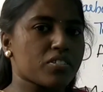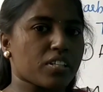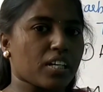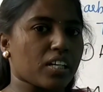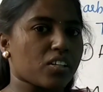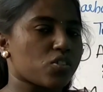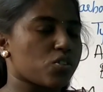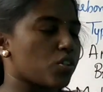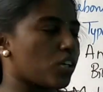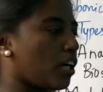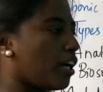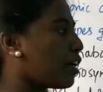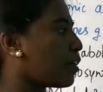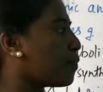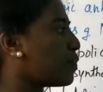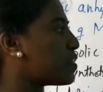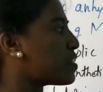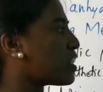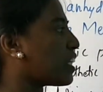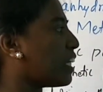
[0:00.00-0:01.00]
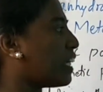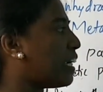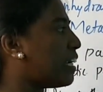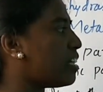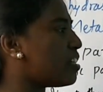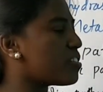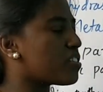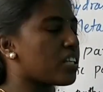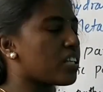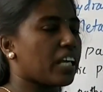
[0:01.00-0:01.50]
structure which
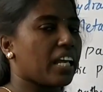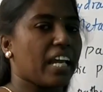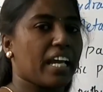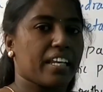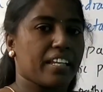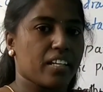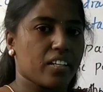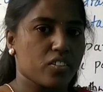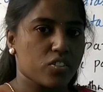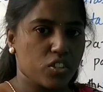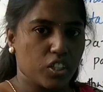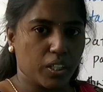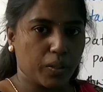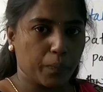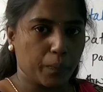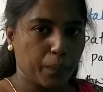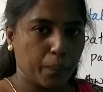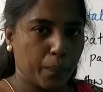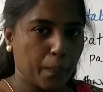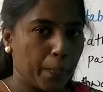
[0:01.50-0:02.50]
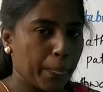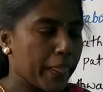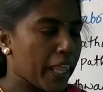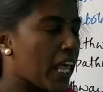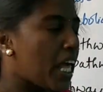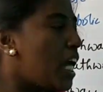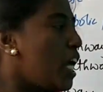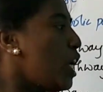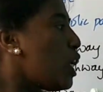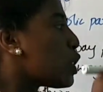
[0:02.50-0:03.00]
yields energy.
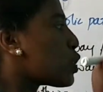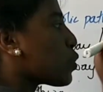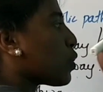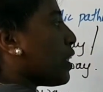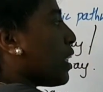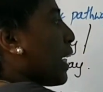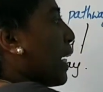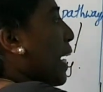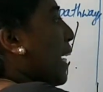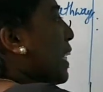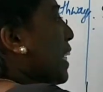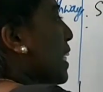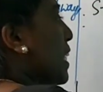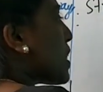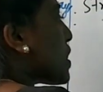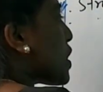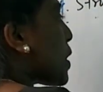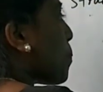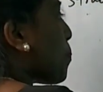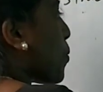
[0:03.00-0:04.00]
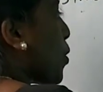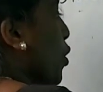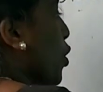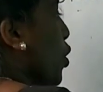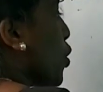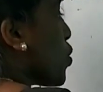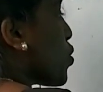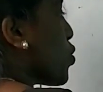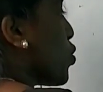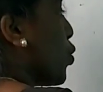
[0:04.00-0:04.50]
So the energy
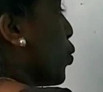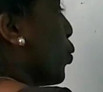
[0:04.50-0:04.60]
produced